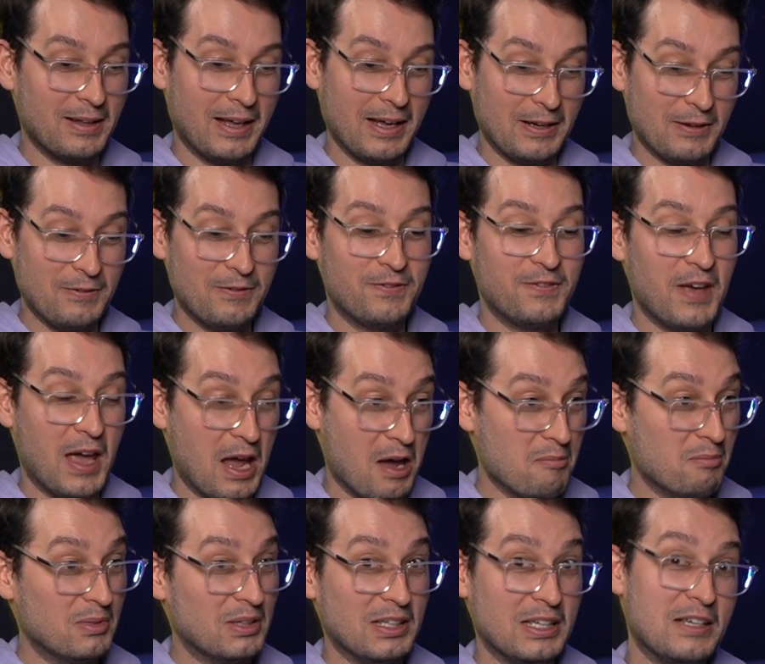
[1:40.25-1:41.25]
like
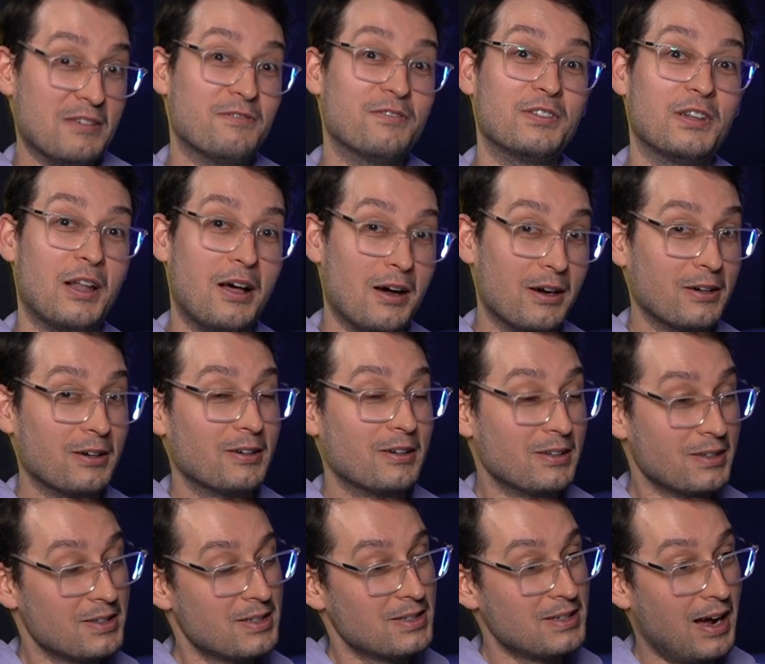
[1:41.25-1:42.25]
family
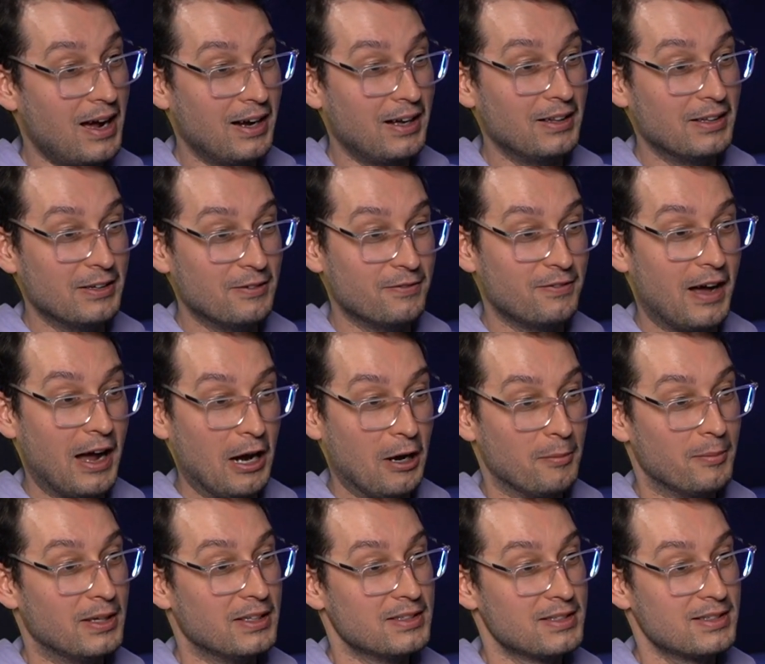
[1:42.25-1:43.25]
vlogger style
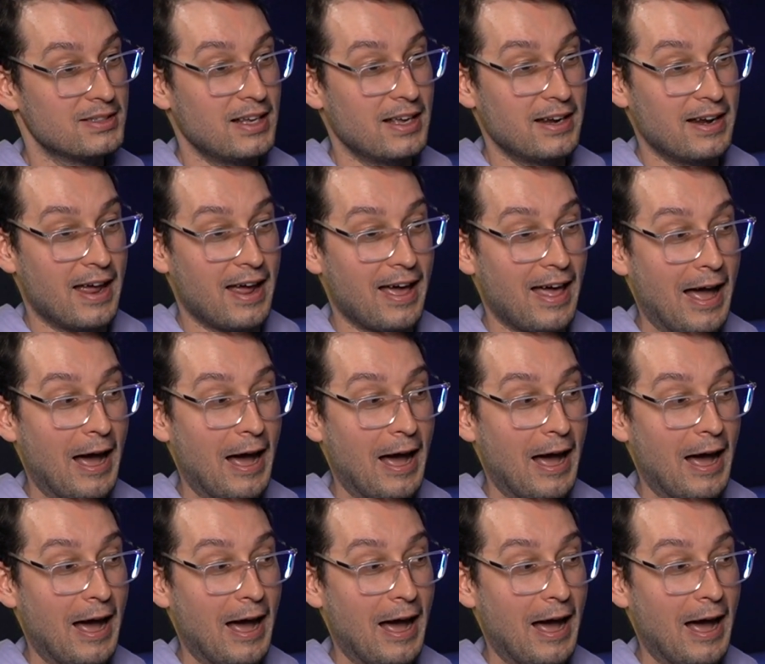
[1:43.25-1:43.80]
environments and mm-hmm.